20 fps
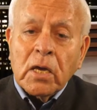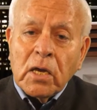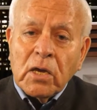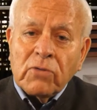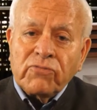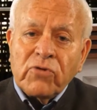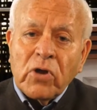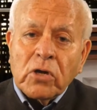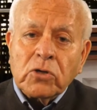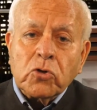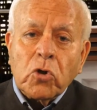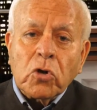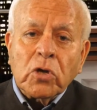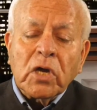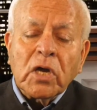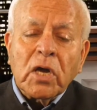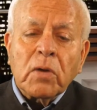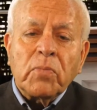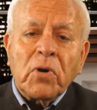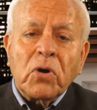If we are
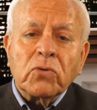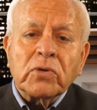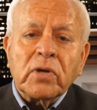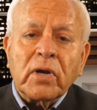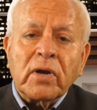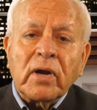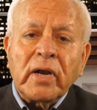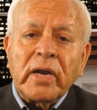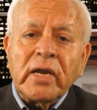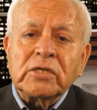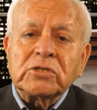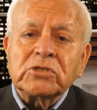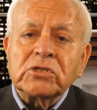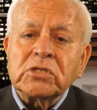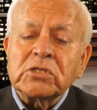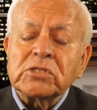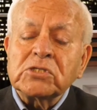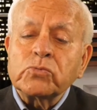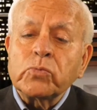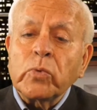talking about our
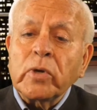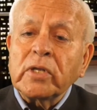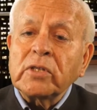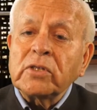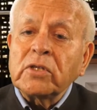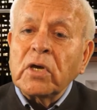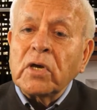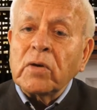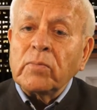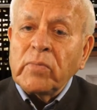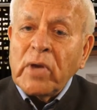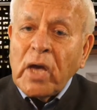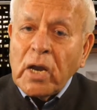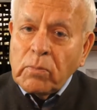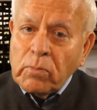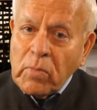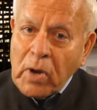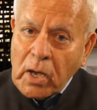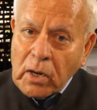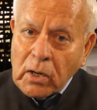relations with
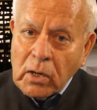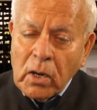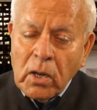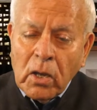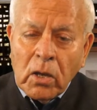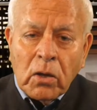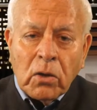Myanmar,